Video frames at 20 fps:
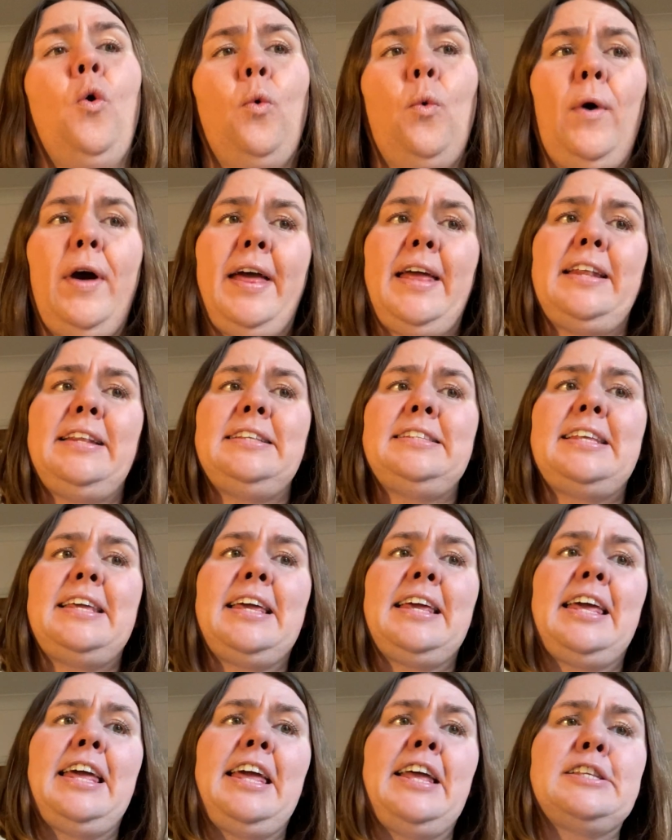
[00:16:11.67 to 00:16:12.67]

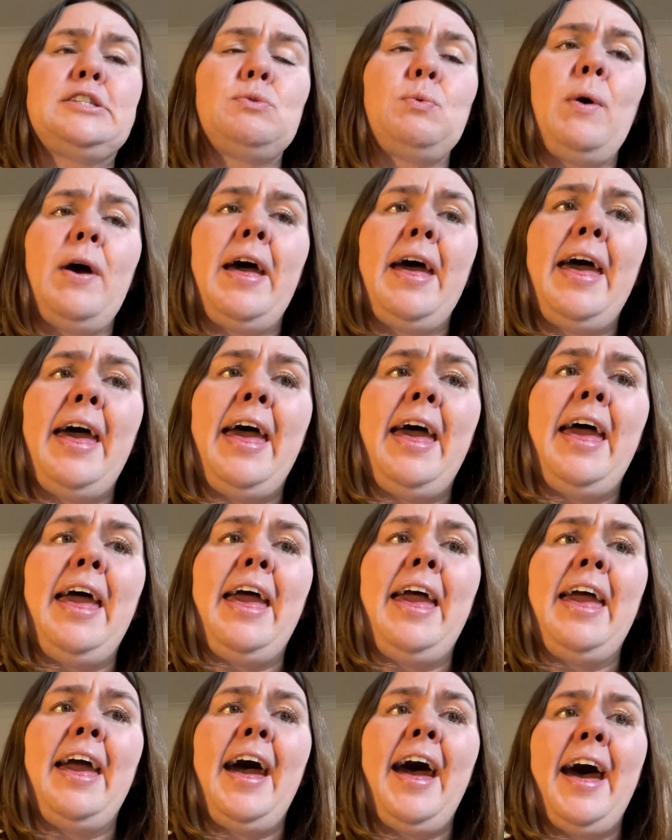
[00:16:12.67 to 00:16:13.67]
Wending its
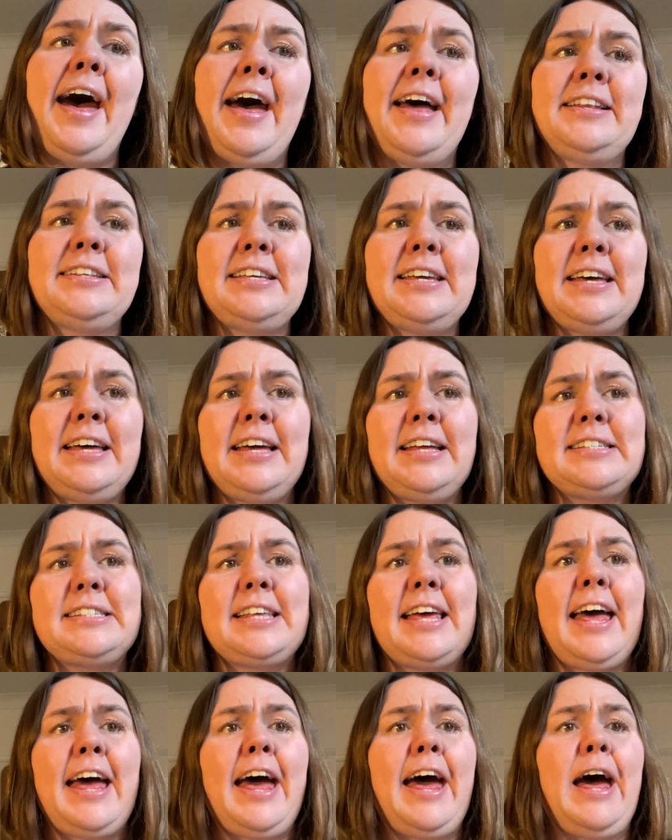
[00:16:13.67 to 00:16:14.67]
way under
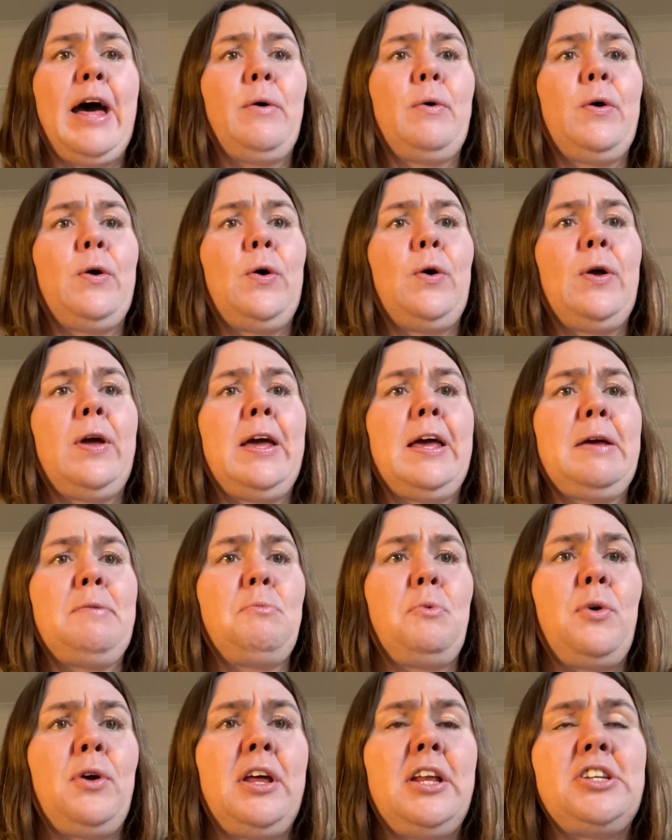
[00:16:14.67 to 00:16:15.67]
towering
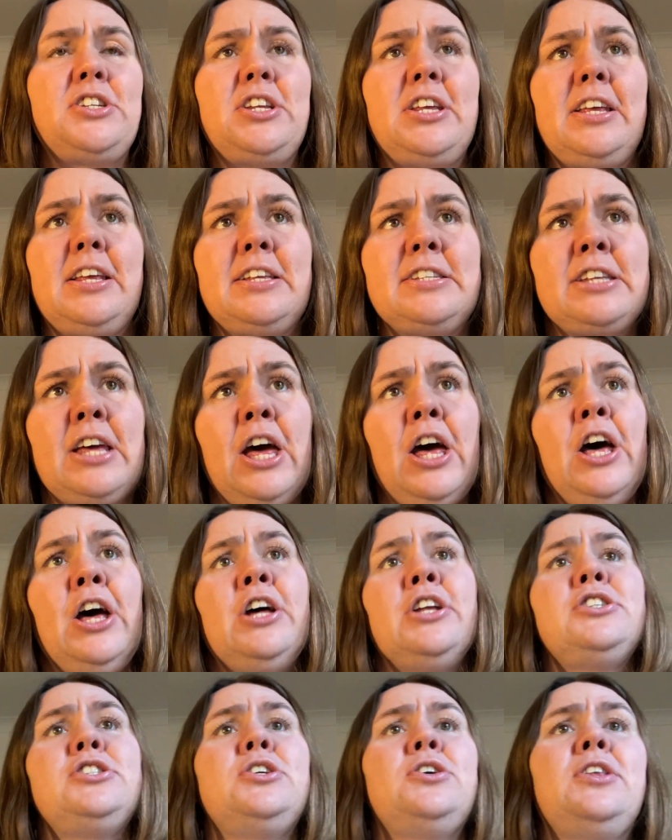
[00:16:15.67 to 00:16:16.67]
bridges
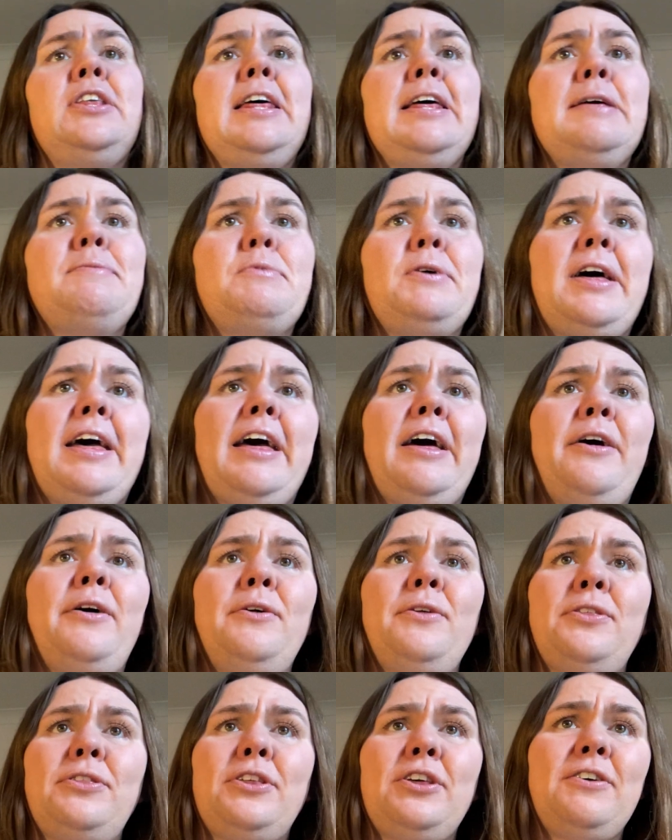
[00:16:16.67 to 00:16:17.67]
to the
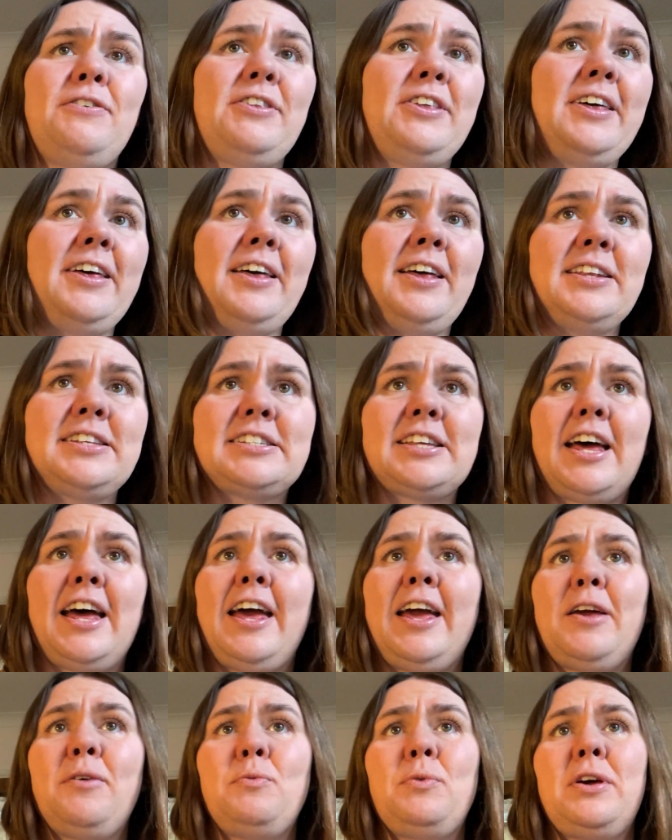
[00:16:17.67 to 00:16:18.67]
mouth of the
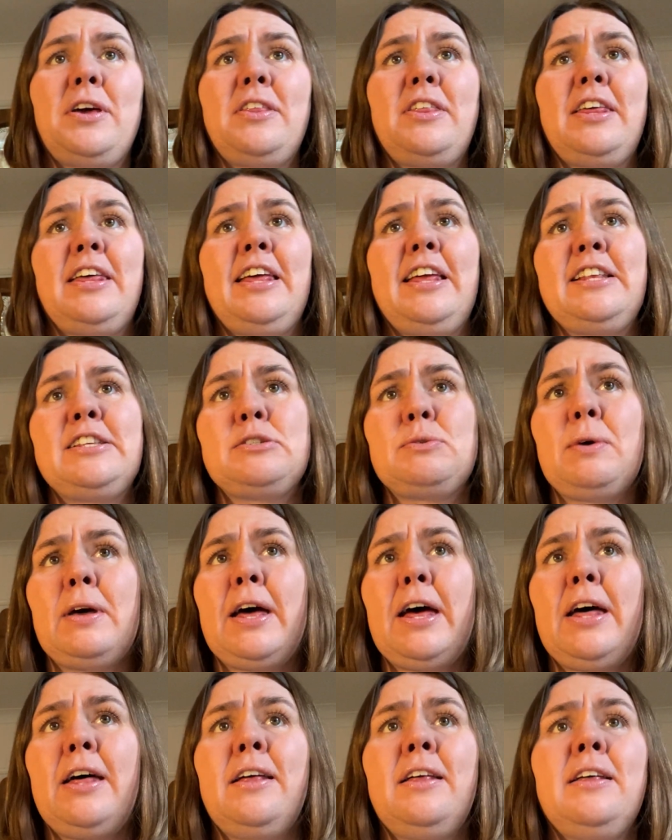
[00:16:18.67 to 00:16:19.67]
Tyne with its
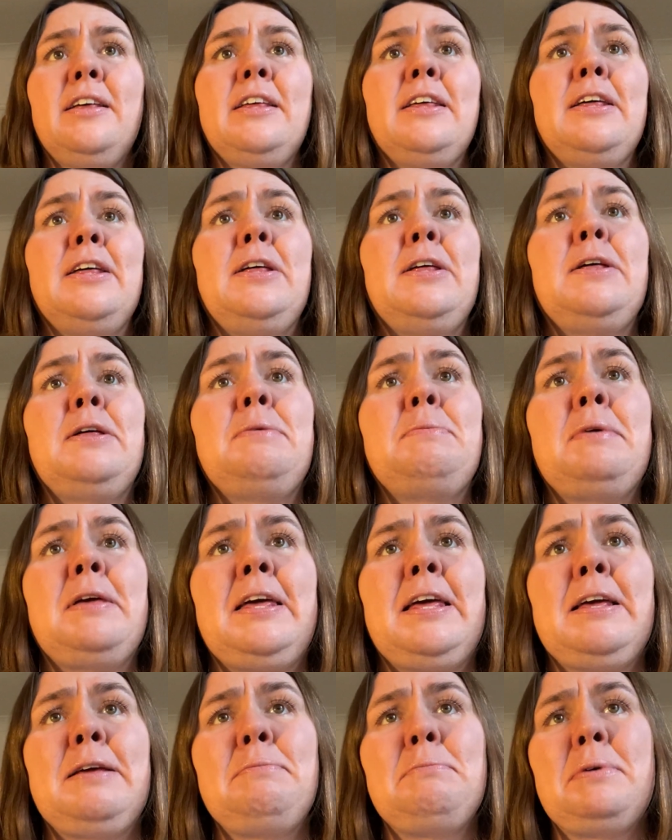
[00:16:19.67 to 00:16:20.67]

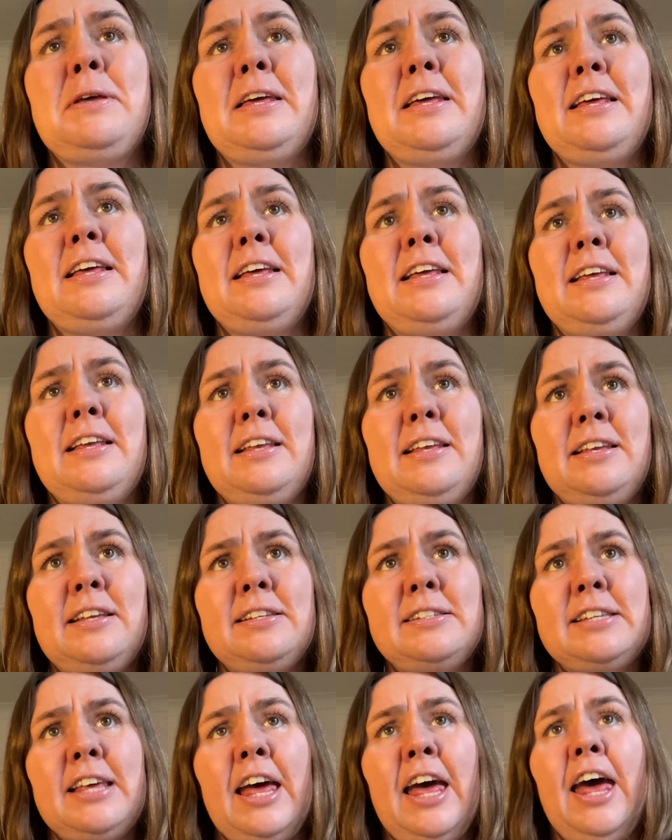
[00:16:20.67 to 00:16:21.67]
welcoming
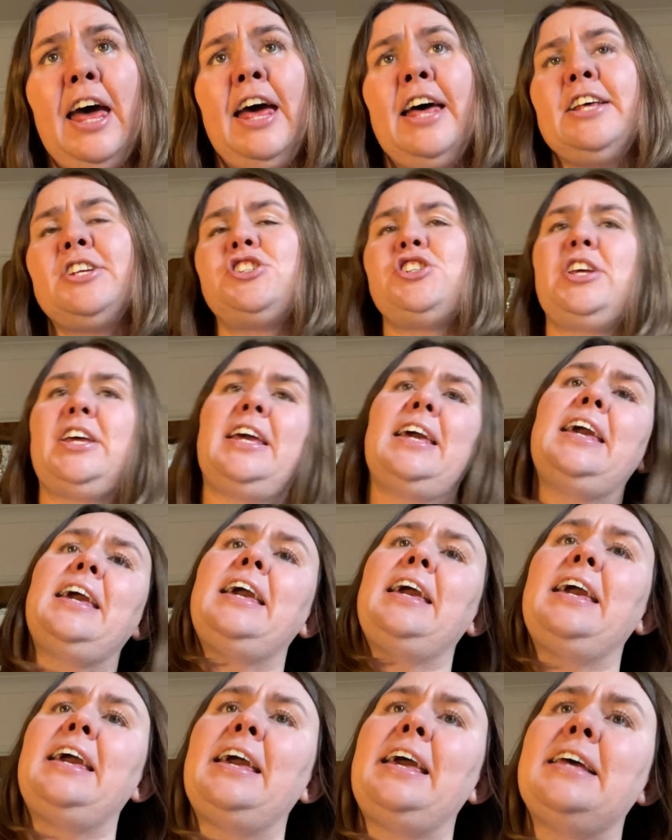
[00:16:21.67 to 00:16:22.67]
piers.
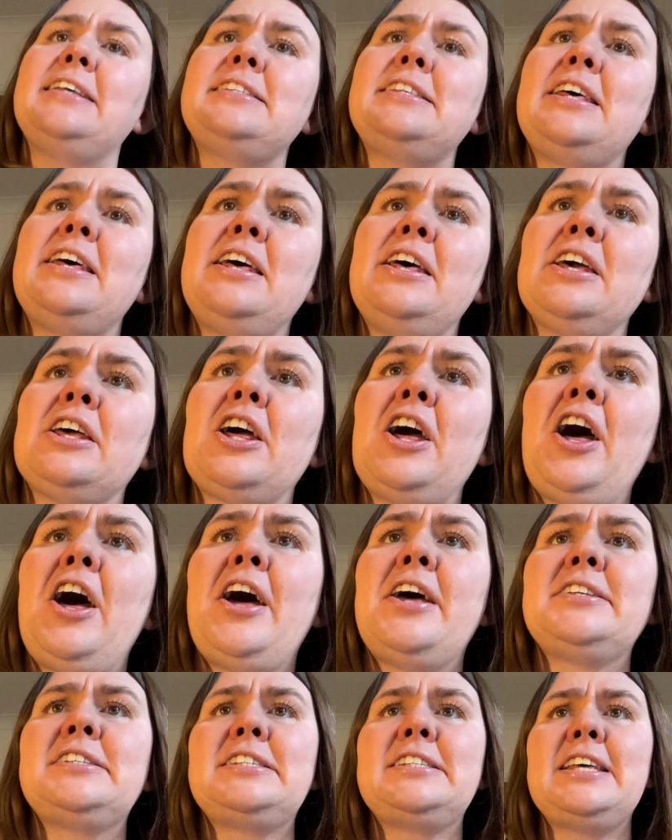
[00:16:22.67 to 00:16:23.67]
She is the
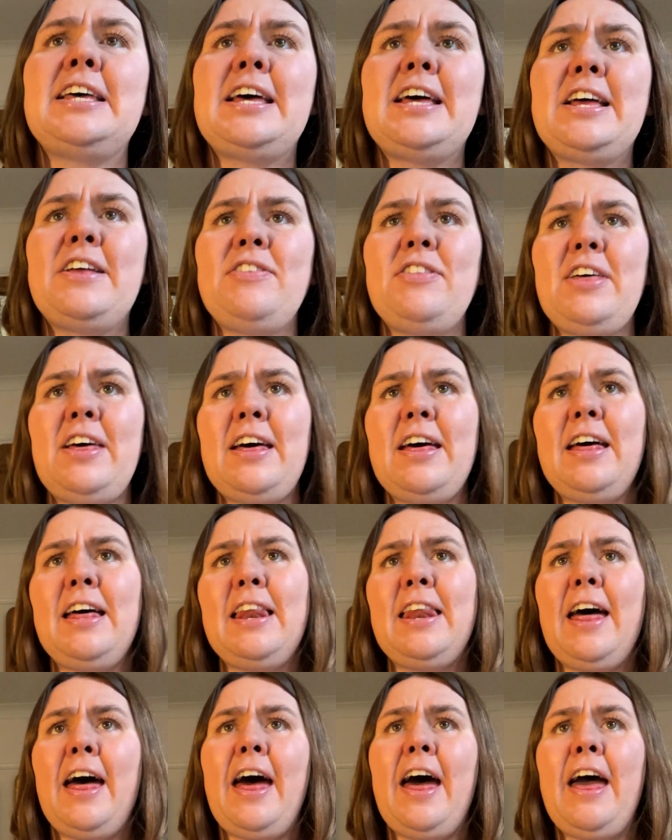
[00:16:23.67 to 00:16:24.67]
constant, the
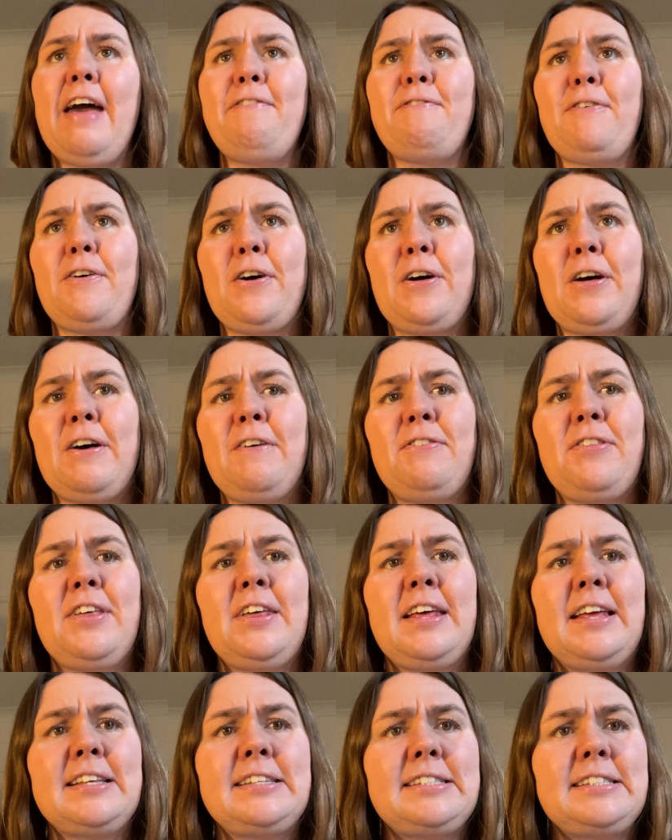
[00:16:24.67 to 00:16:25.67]
life of
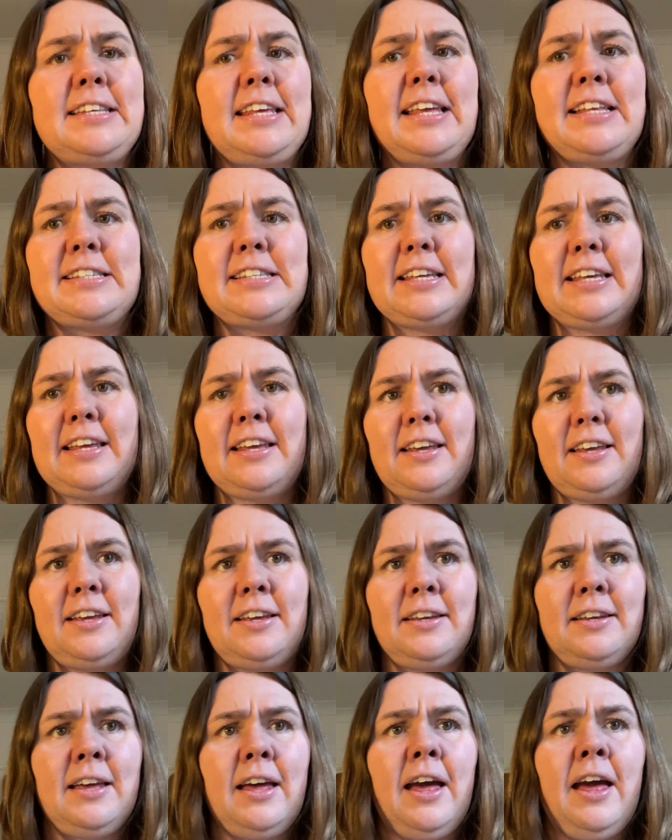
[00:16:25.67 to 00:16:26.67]
the
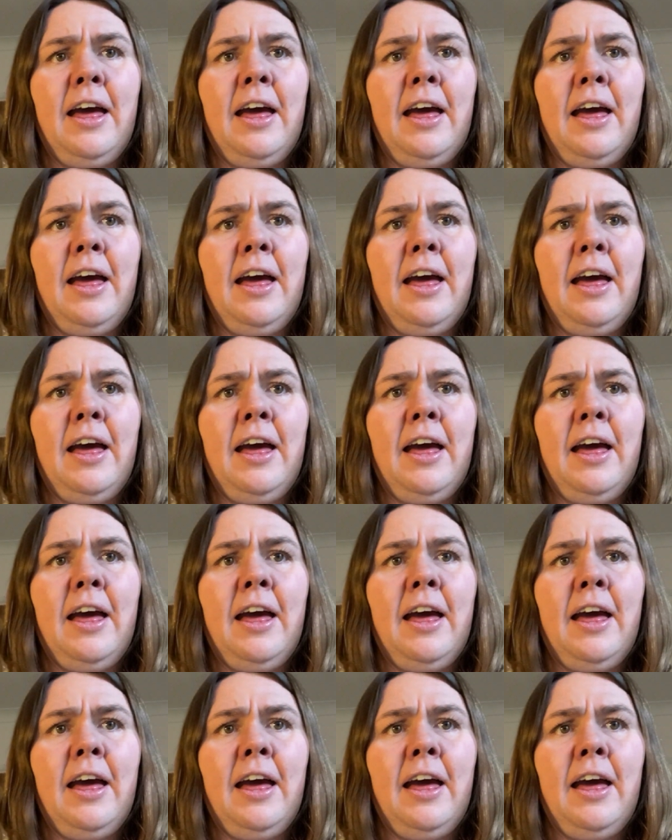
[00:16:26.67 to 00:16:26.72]
city,